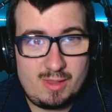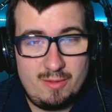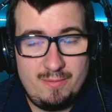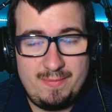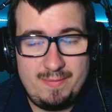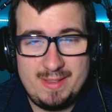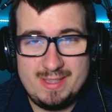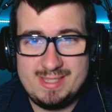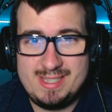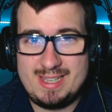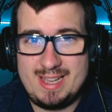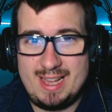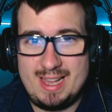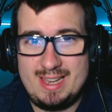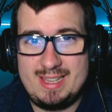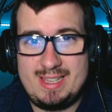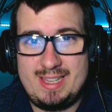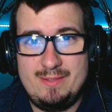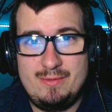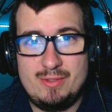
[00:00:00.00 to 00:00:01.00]

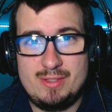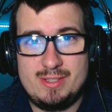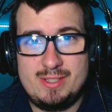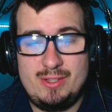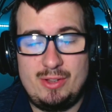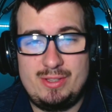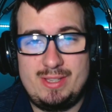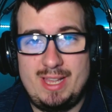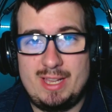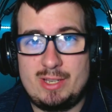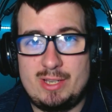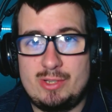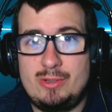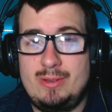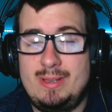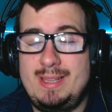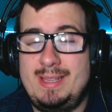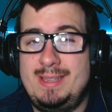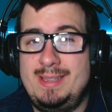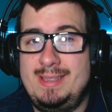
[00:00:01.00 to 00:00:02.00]
physically. He was not
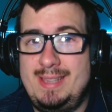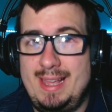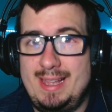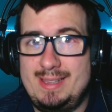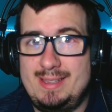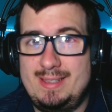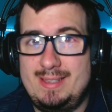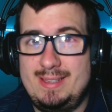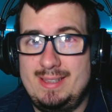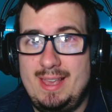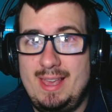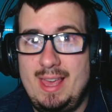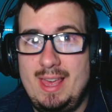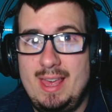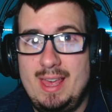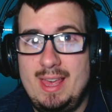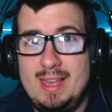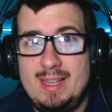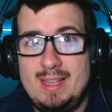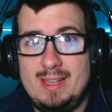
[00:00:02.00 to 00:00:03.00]
actually dead.
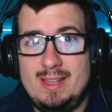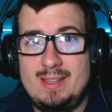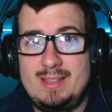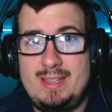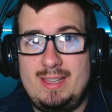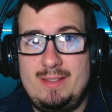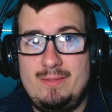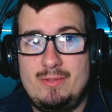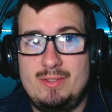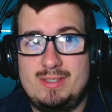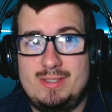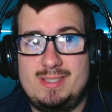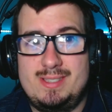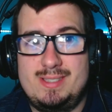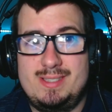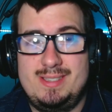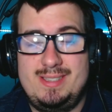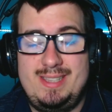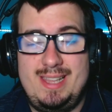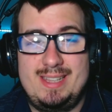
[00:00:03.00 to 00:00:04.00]
He
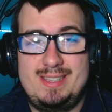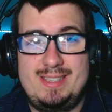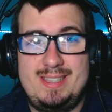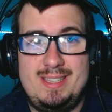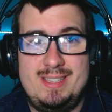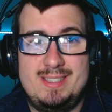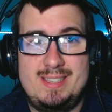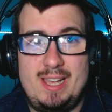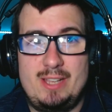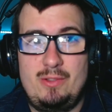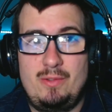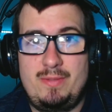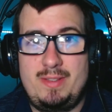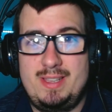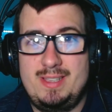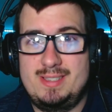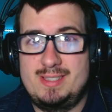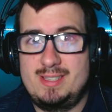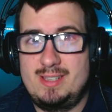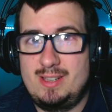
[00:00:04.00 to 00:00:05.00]
was dead inside of
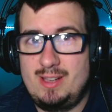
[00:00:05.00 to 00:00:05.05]
his